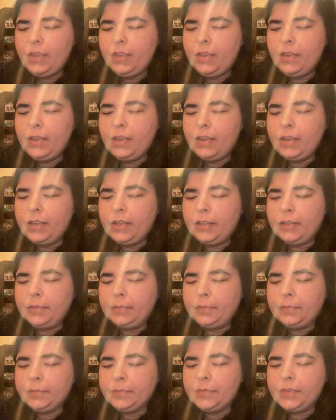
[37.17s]

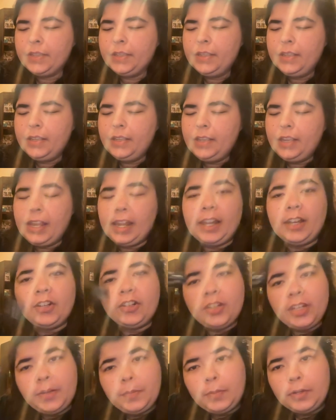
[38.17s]
And
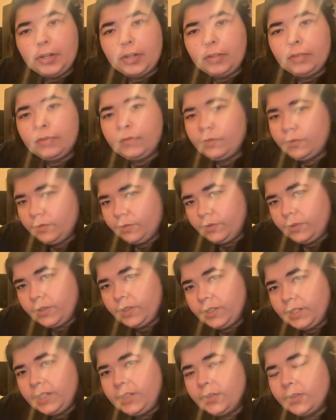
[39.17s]
cheaper
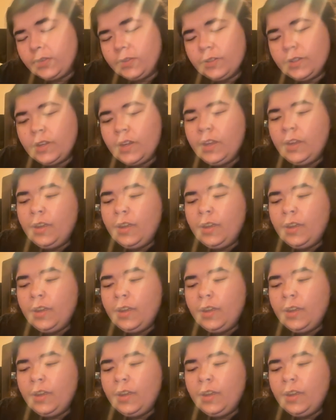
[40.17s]
for teachers.